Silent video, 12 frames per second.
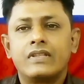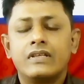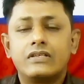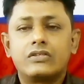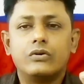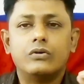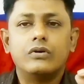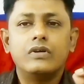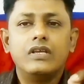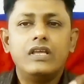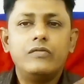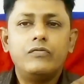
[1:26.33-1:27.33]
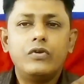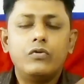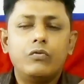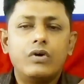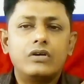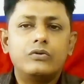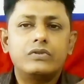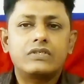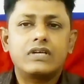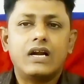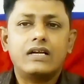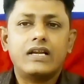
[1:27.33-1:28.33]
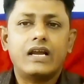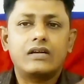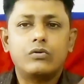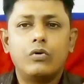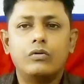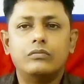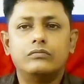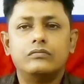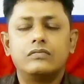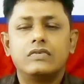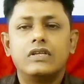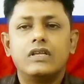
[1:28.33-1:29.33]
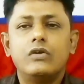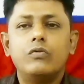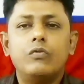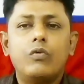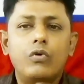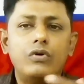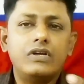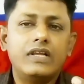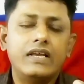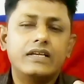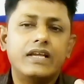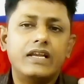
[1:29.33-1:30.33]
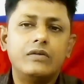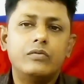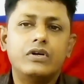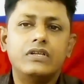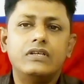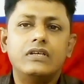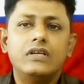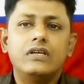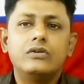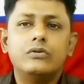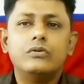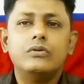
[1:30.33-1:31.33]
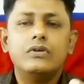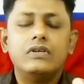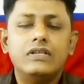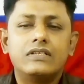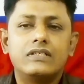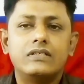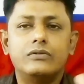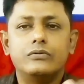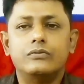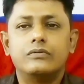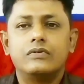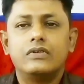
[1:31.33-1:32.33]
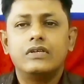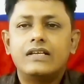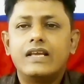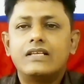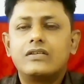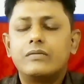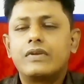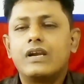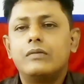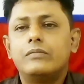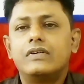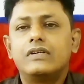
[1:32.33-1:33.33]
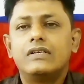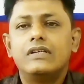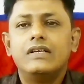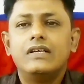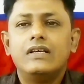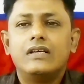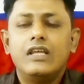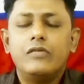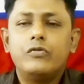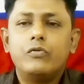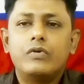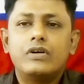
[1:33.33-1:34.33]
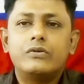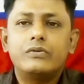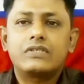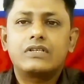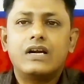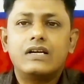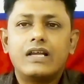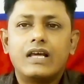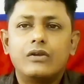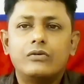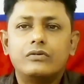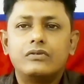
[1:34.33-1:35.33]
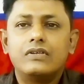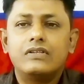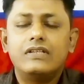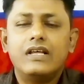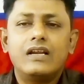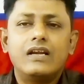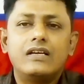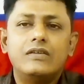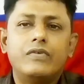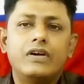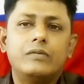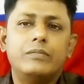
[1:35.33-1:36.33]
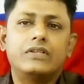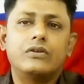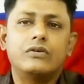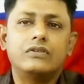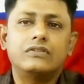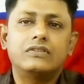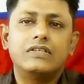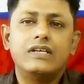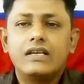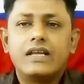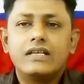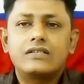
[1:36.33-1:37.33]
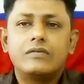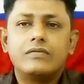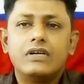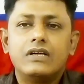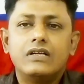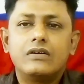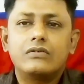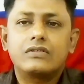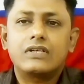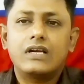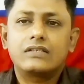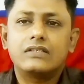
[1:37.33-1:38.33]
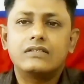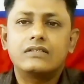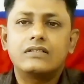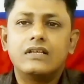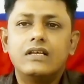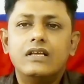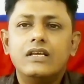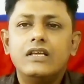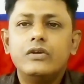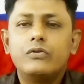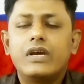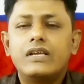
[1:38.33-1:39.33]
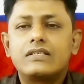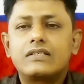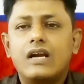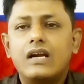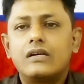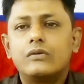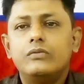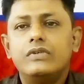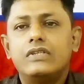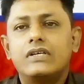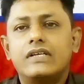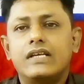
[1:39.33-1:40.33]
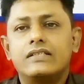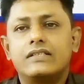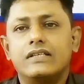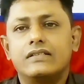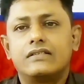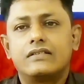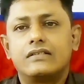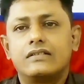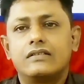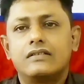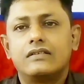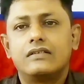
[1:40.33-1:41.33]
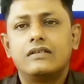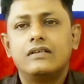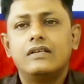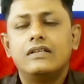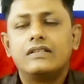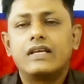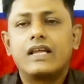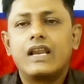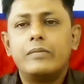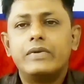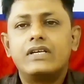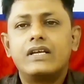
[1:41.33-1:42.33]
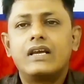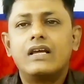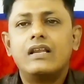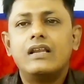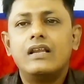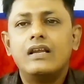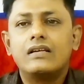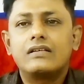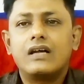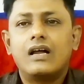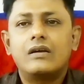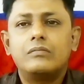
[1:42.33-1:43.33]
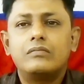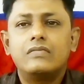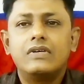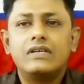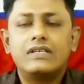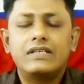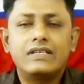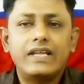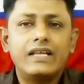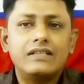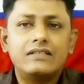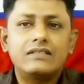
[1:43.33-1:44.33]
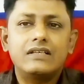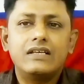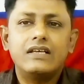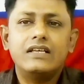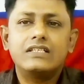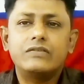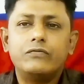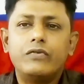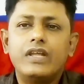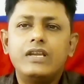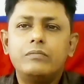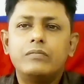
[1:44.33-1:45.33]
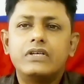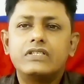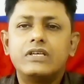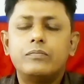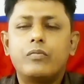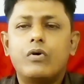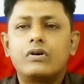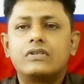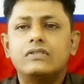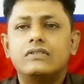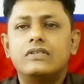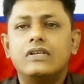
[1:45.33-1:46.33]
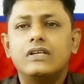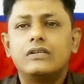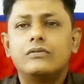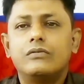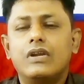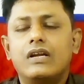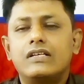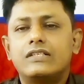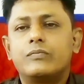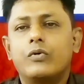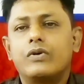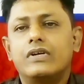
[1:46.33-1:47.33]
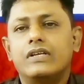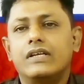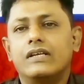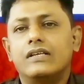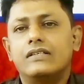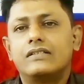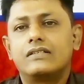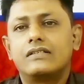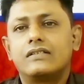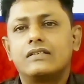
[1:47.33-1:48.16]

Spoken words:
So, if you want to start at home, you won't get anybody to listen to. In case of grammar, if you want to start alone, there are different methods. In case of learning constructions, you can start with tenses. The grammatical term tense is very much important to learn spoken English.